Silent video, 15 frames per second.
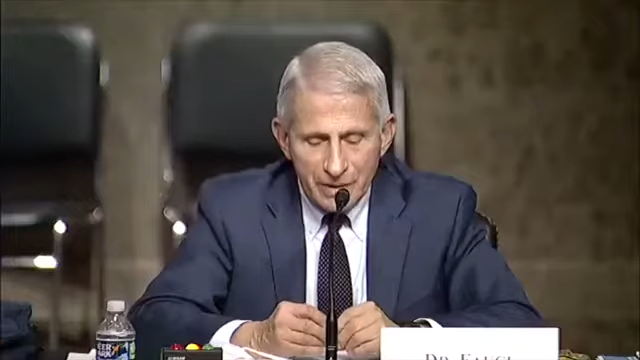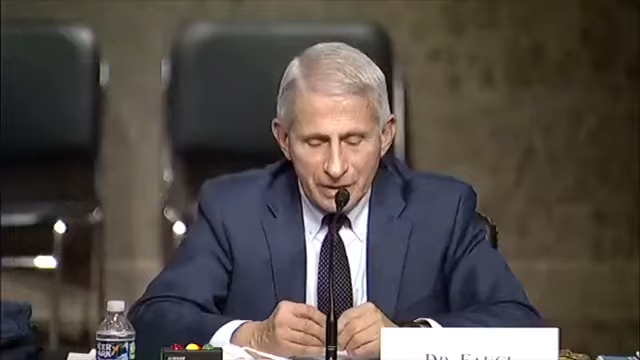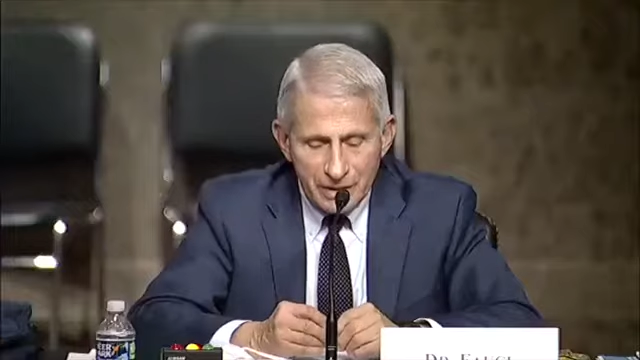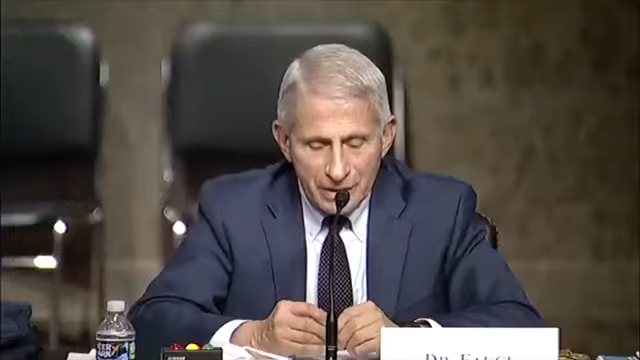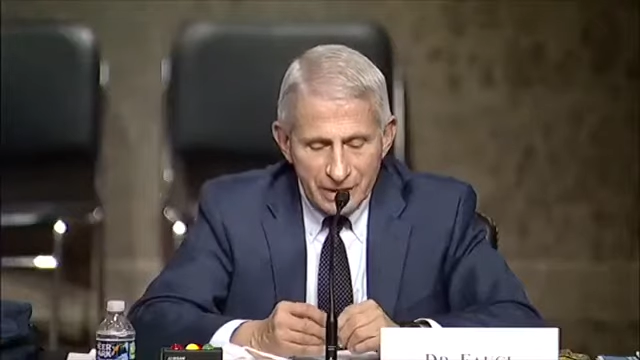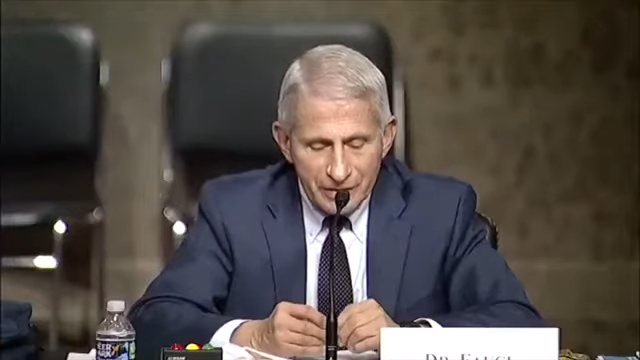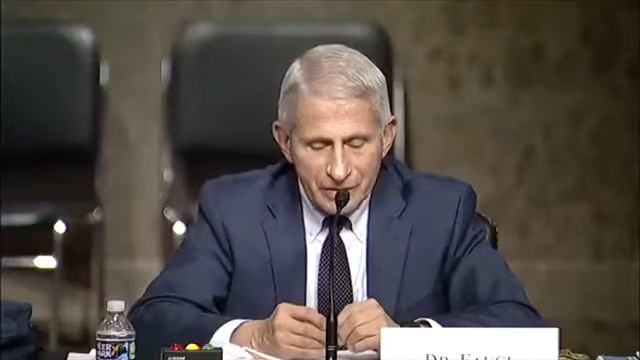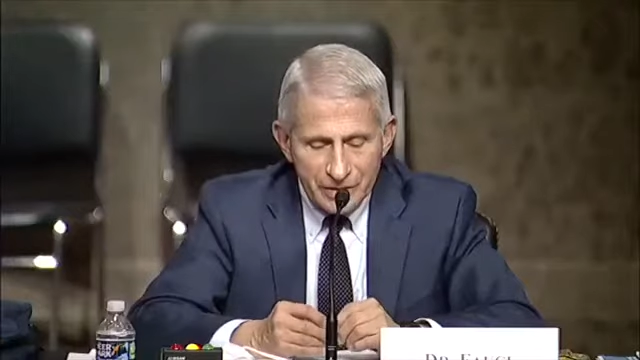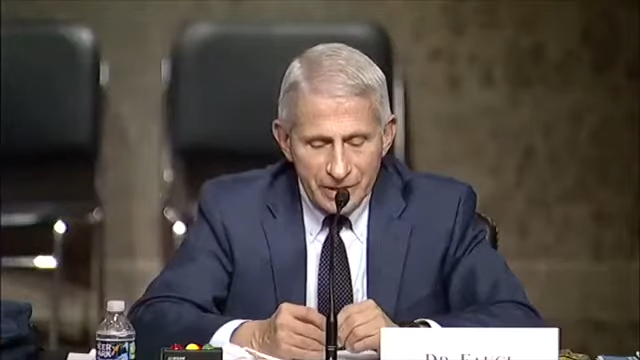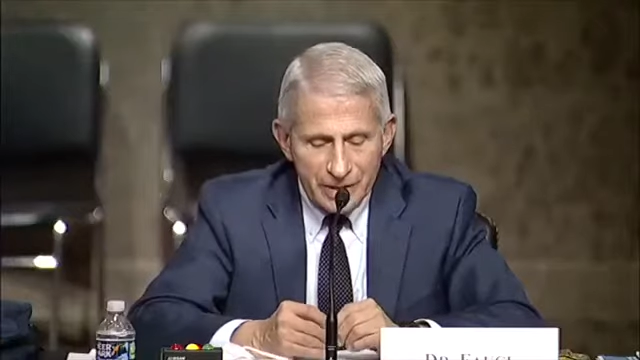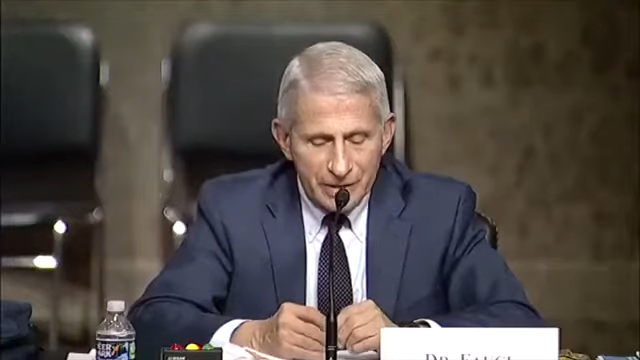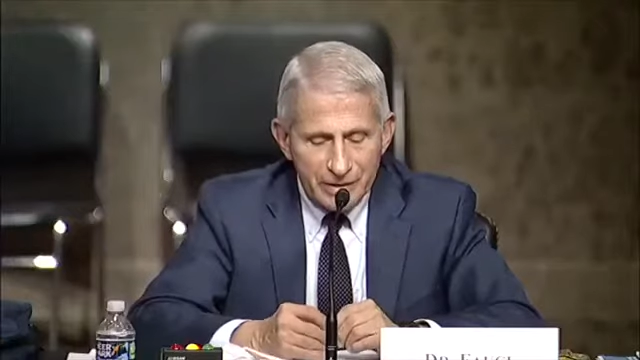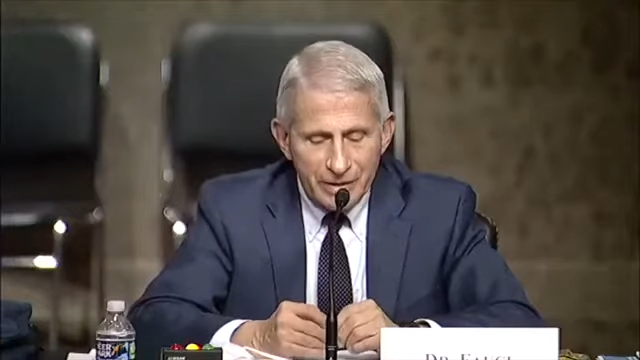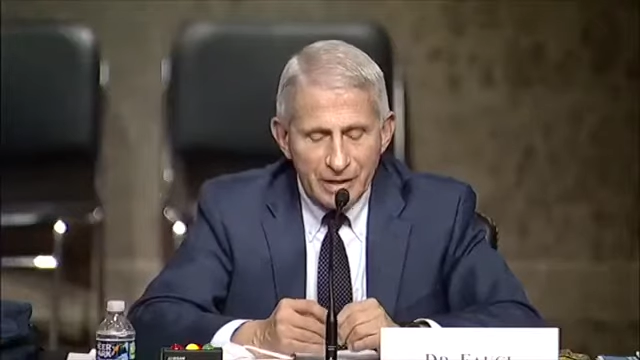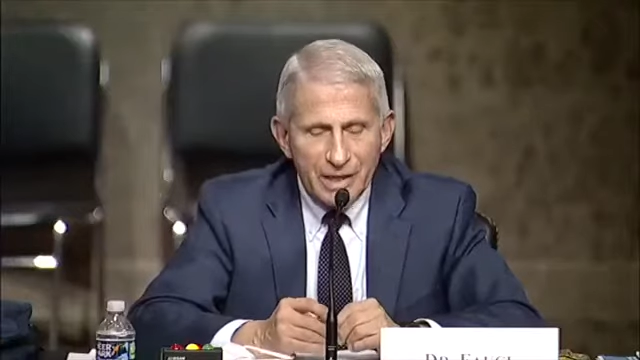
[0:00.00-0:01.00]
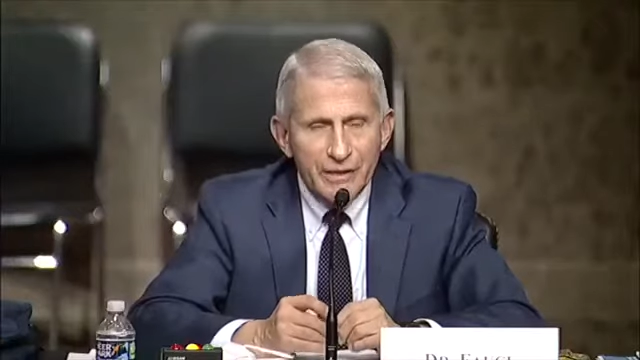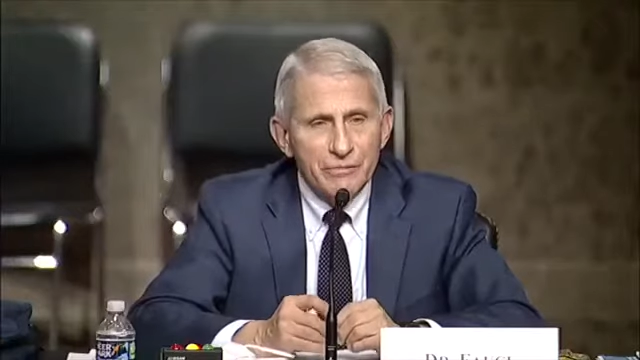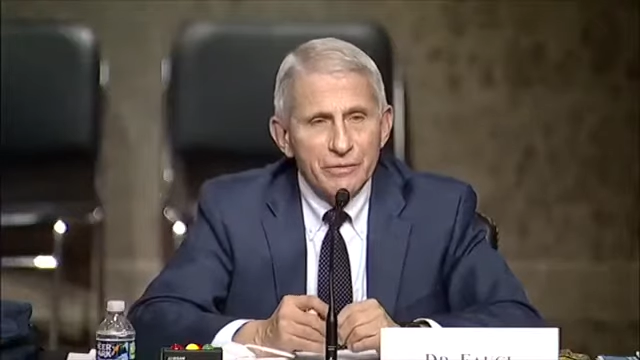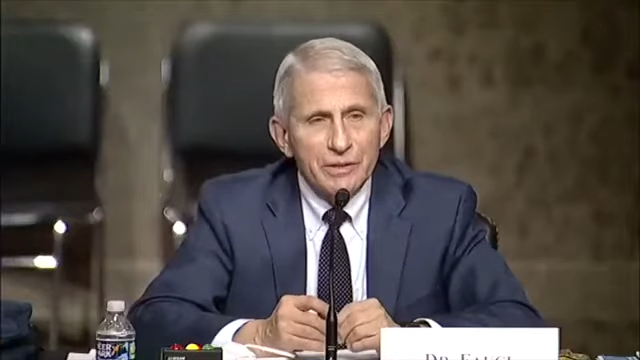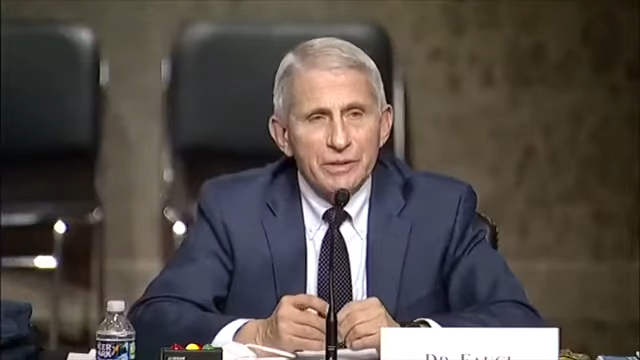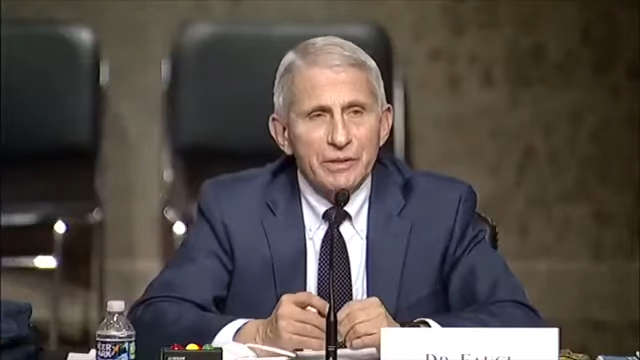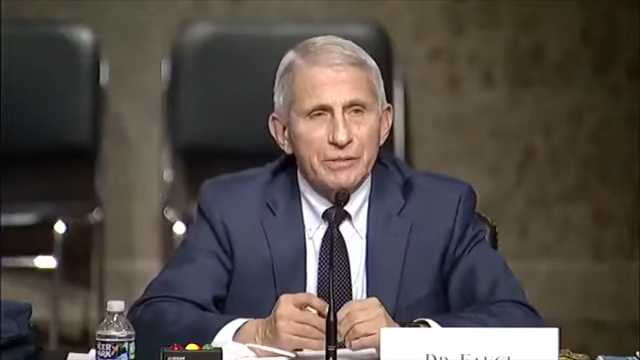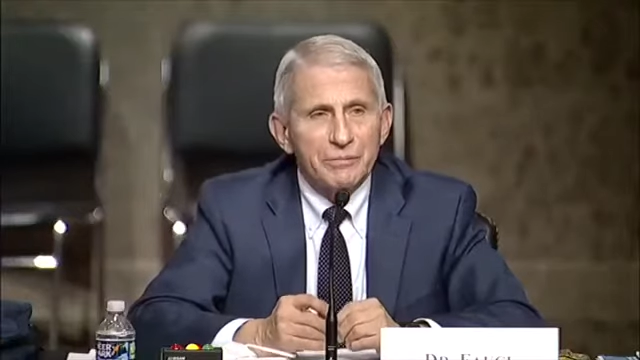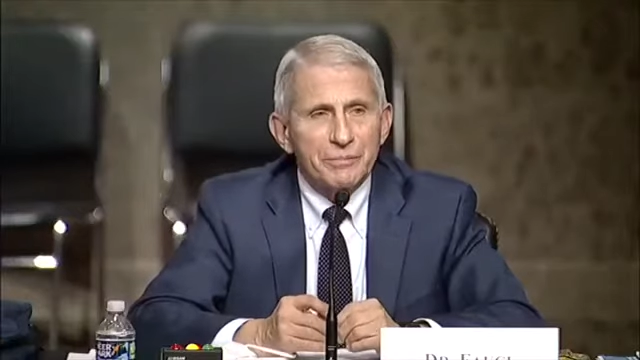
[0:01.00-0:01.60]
again, Senator, it really